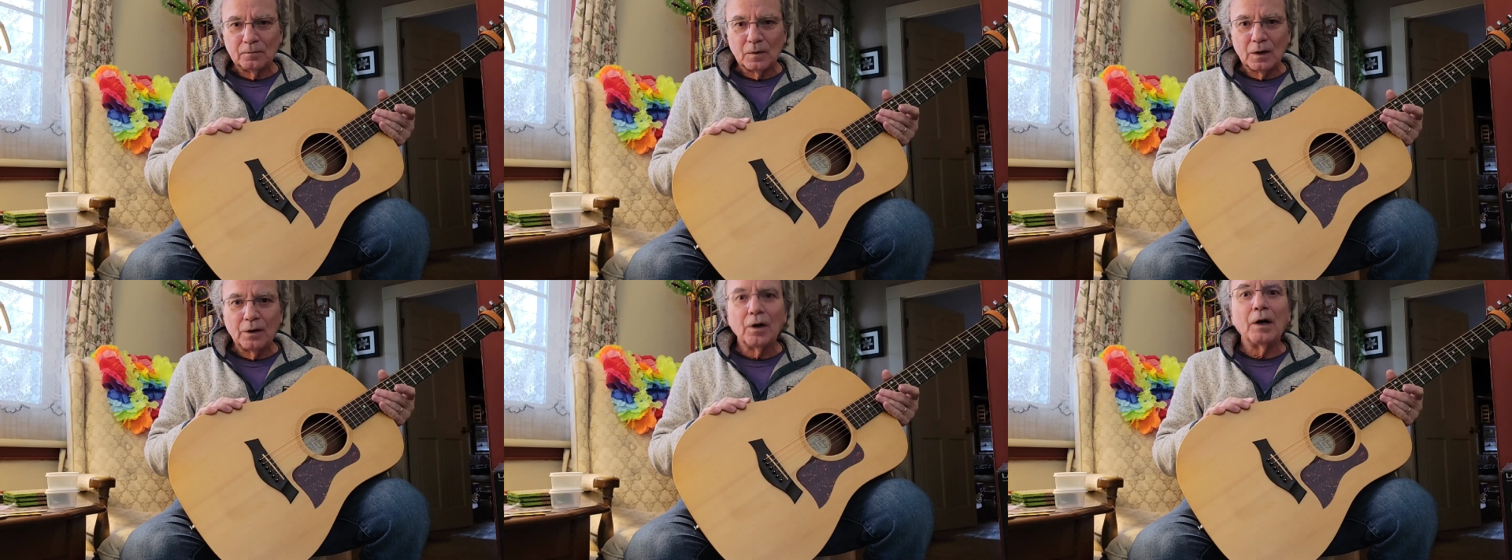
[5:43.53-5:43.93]

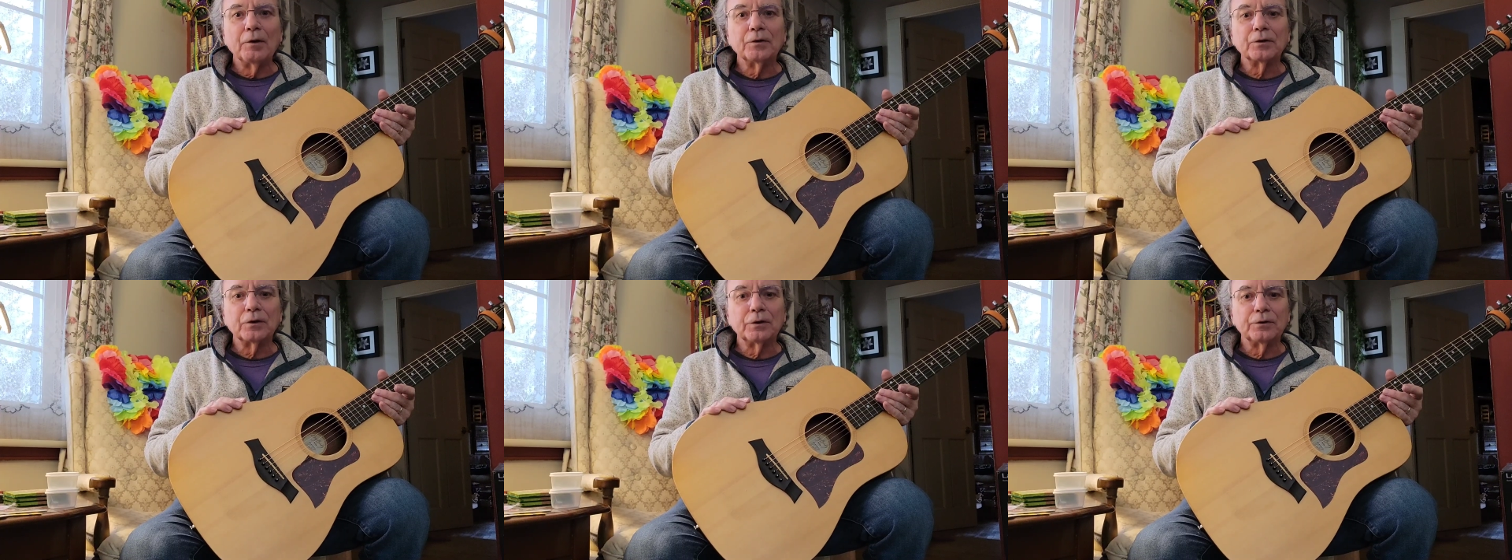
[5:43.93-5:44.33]
and
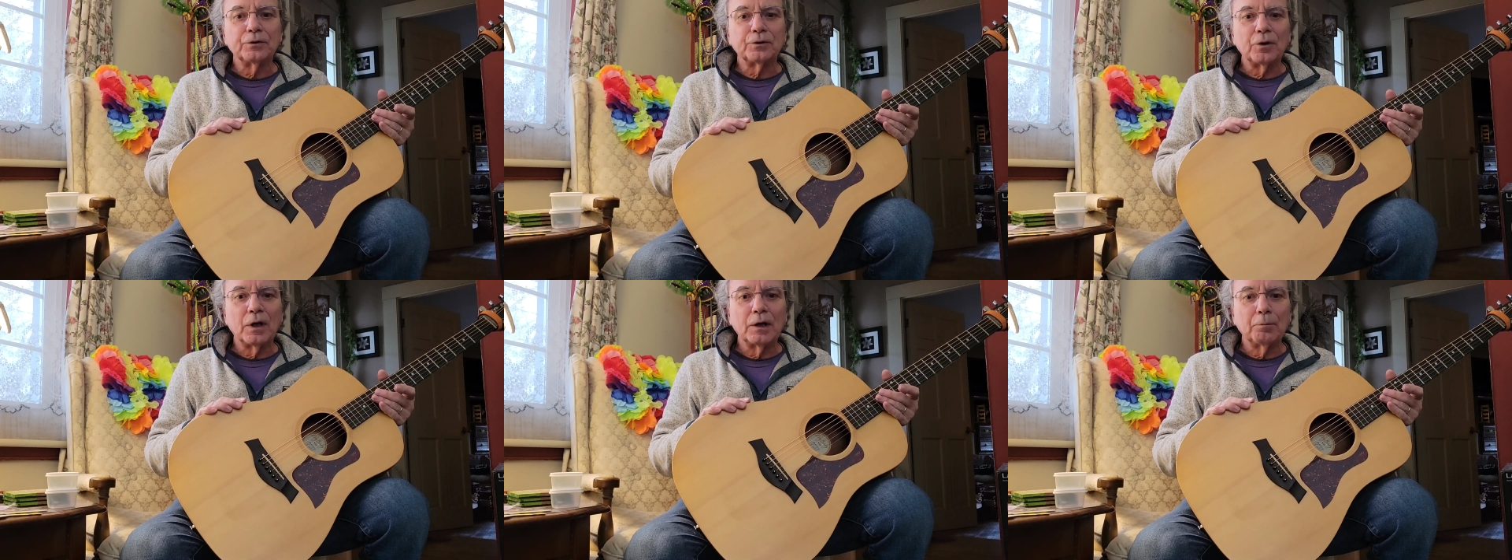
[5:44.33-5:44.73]
always a good,
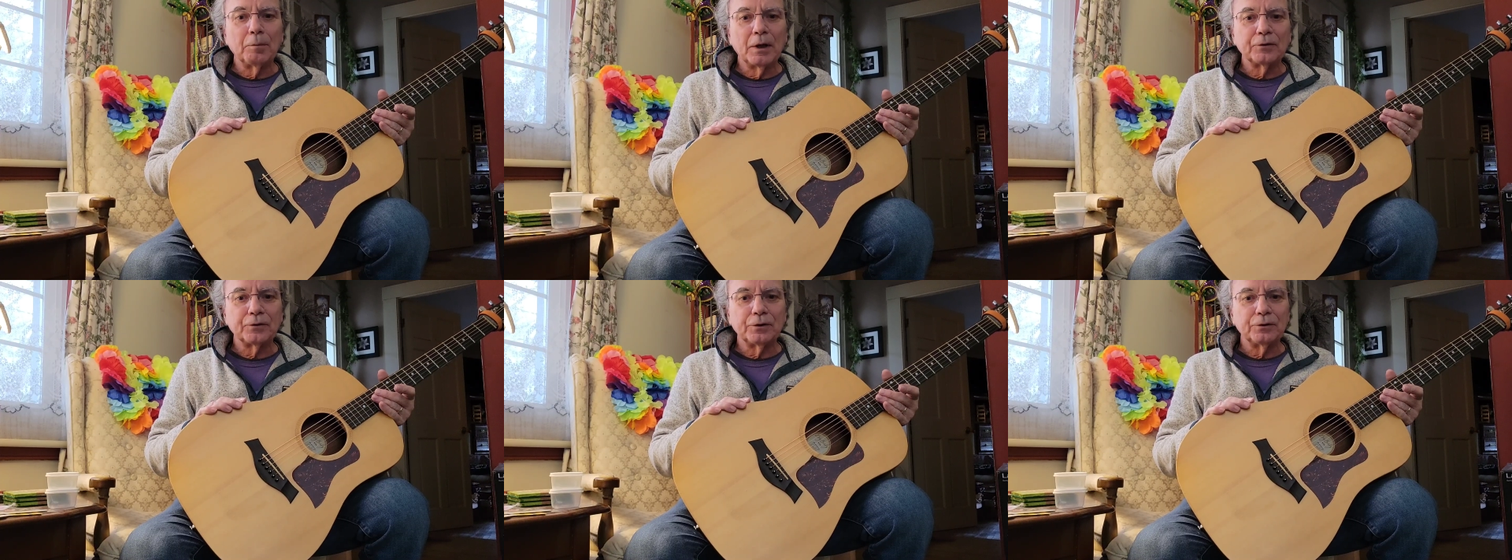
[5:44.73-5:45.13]
strong
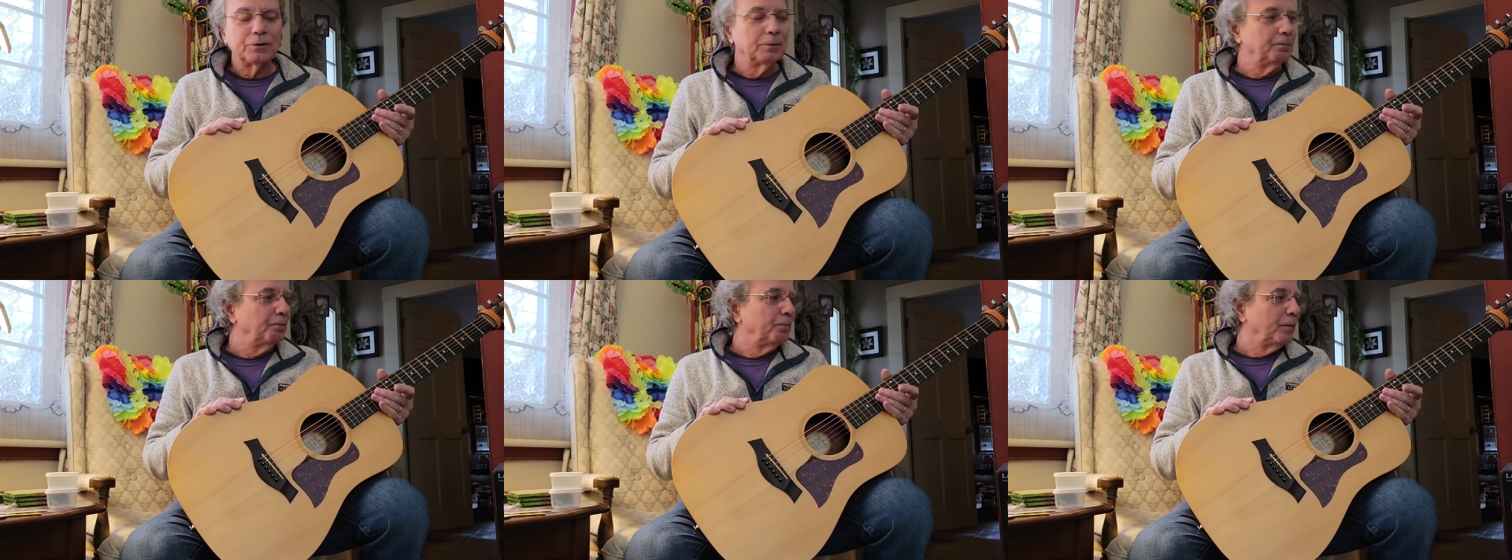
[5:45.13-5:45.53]
message.
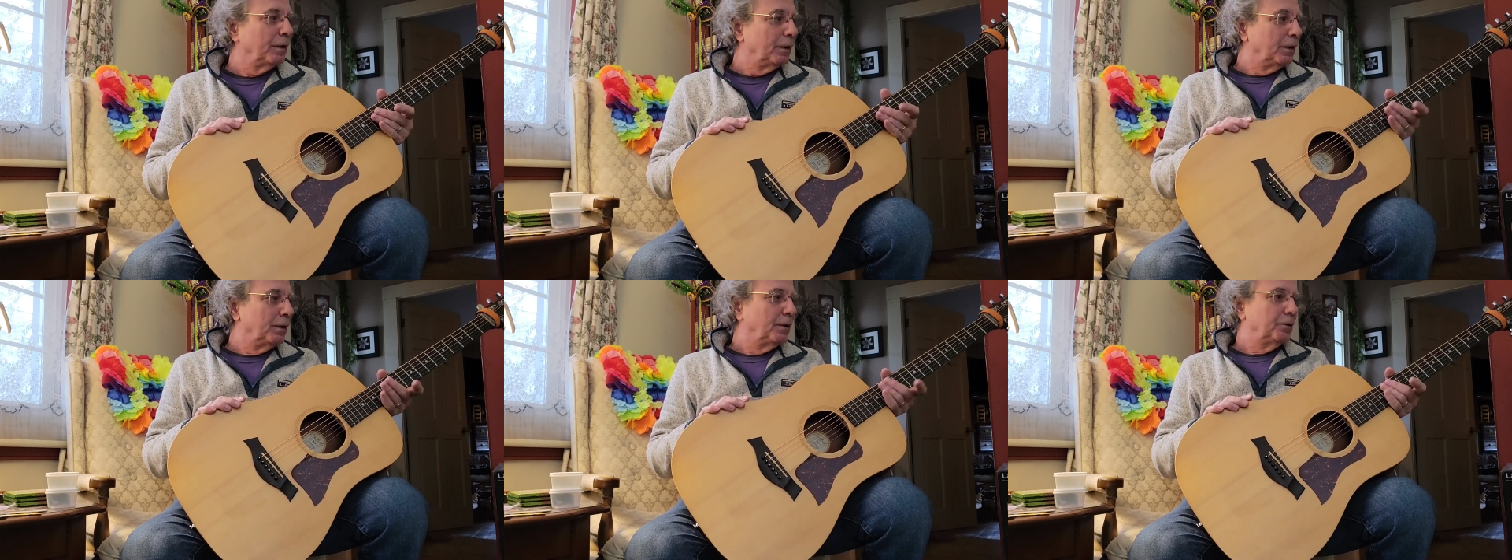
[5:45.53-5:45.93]

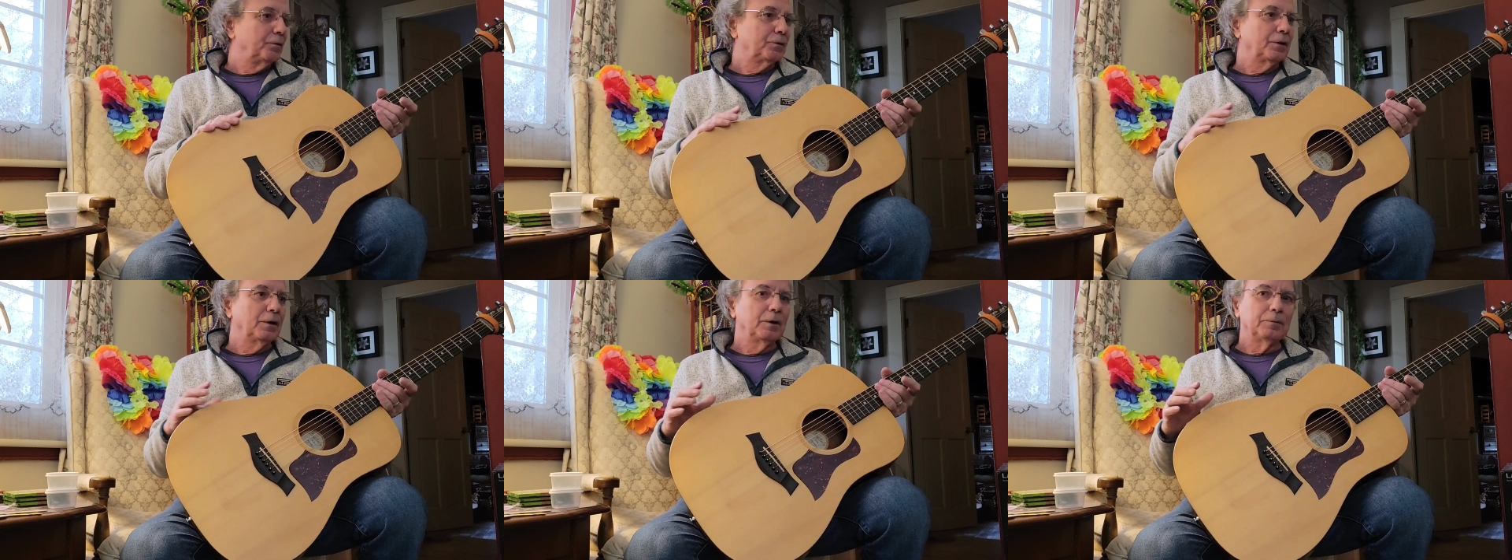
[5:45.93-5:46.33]

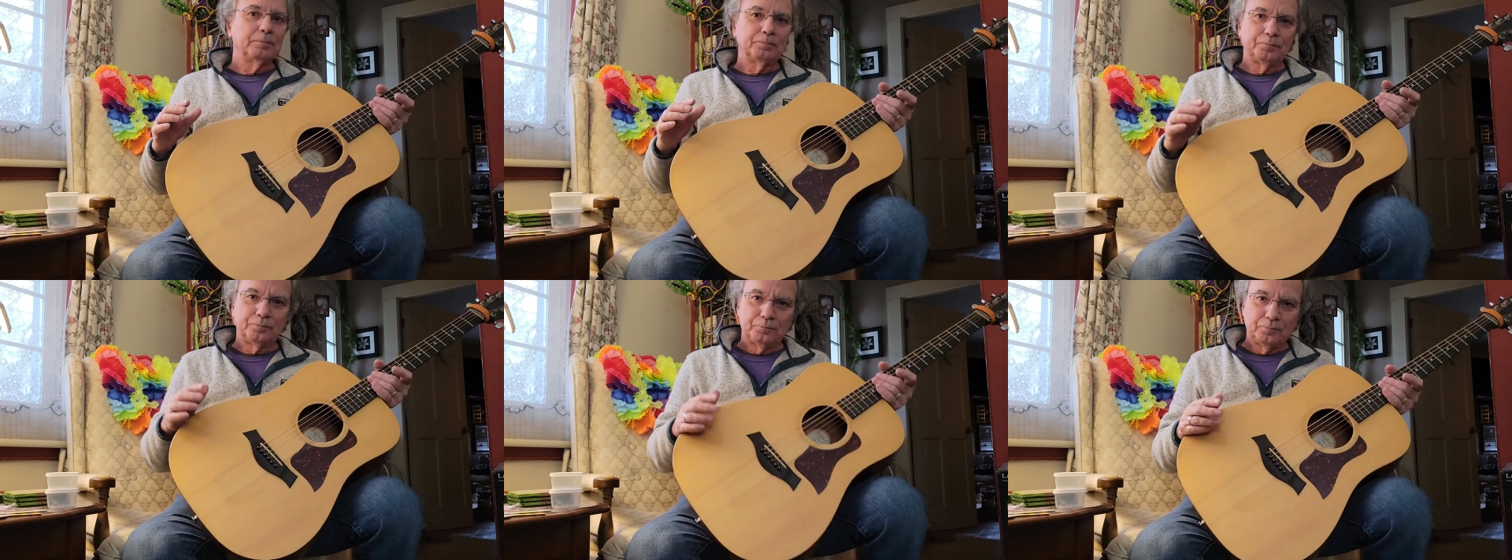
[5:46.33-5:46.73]
So,
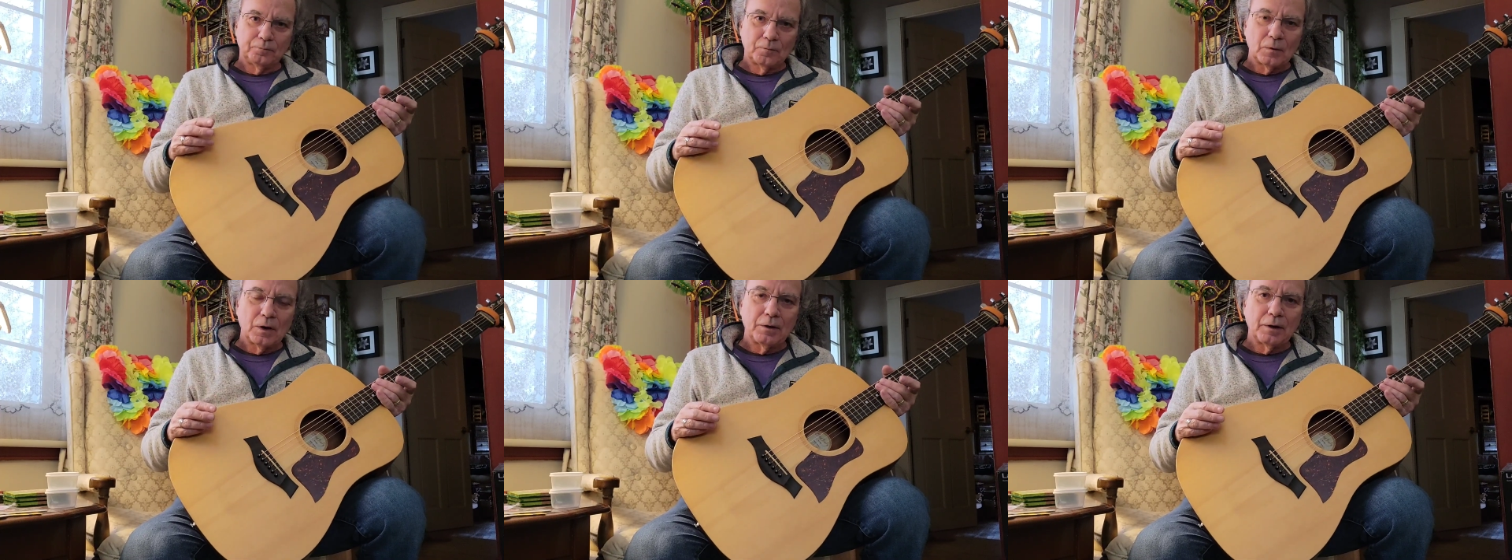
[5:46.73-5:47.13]

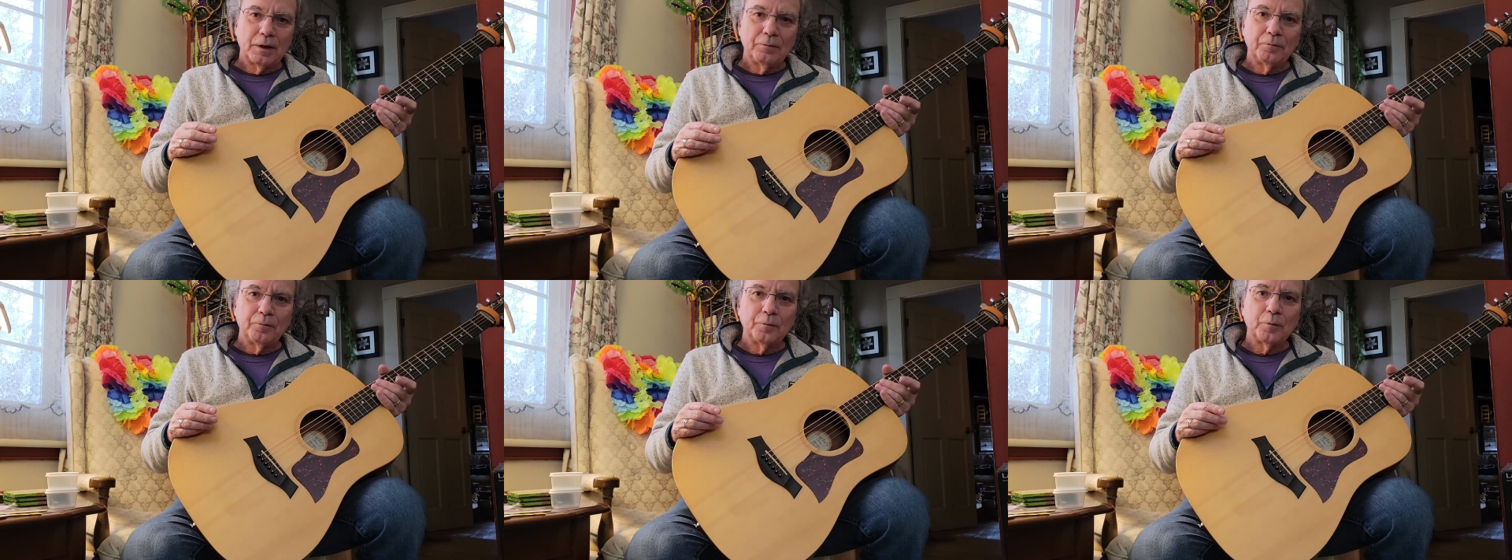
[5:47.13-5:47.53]
all right.
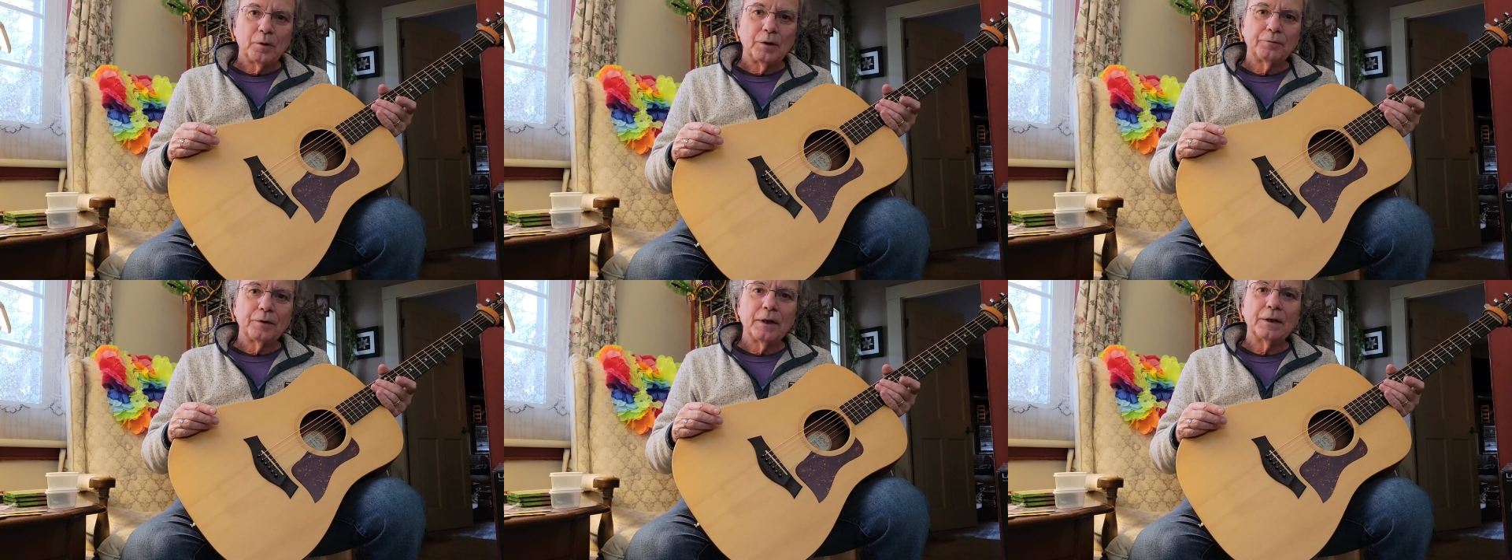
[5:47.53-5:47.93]

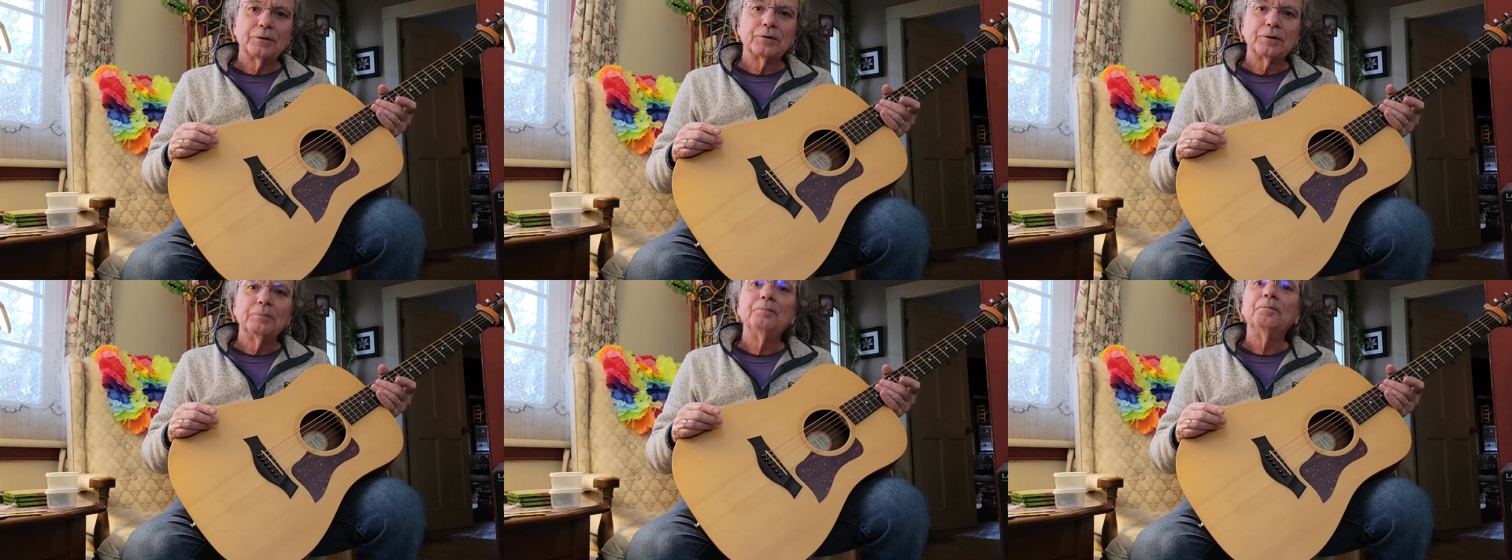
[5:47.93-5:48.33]
Well, thanks.